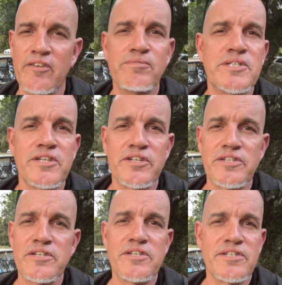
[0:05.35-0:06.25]

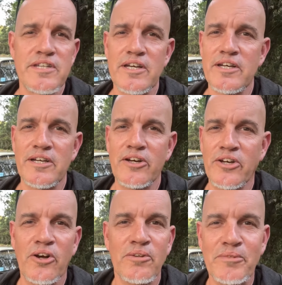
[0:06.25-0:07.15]
Mercedeses, uh, an
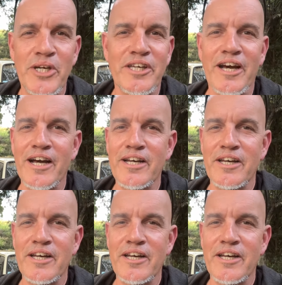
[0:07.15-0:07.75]
old Merc guy.